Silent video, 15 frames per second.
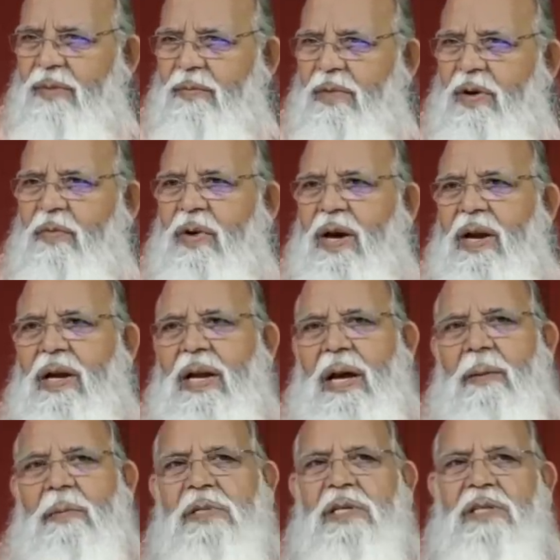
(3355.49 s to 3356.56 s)
Bhagwan
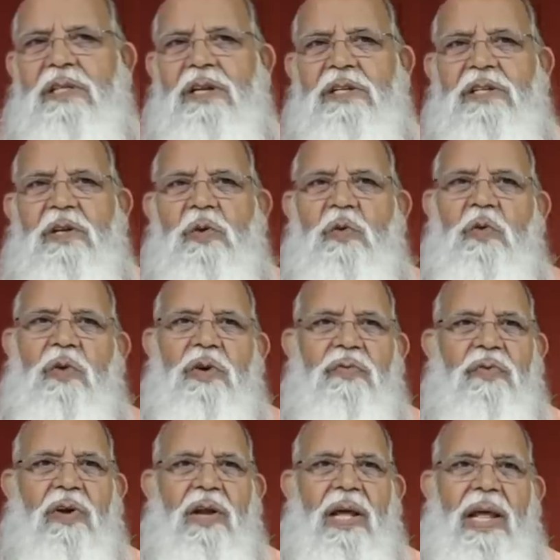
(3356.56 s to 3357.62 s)
Ramachandraji ruled
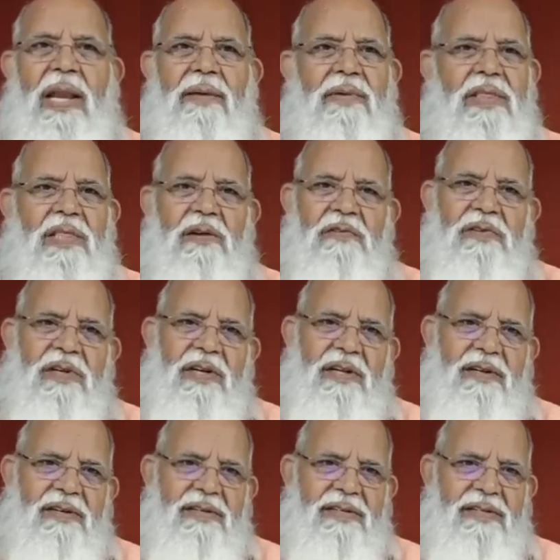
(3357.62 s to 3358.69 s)
for 11,000
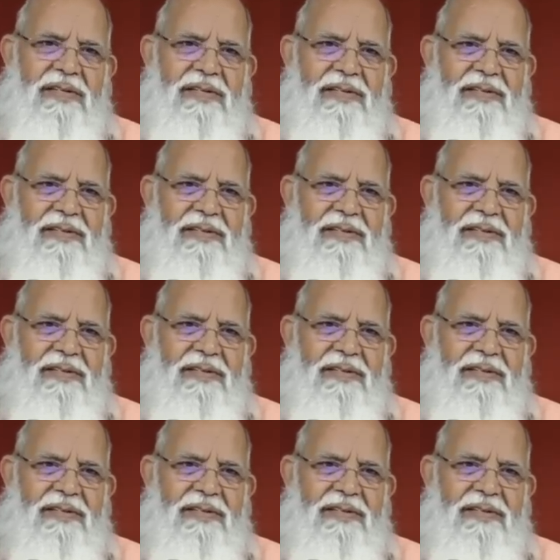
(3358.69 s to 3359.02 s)
years.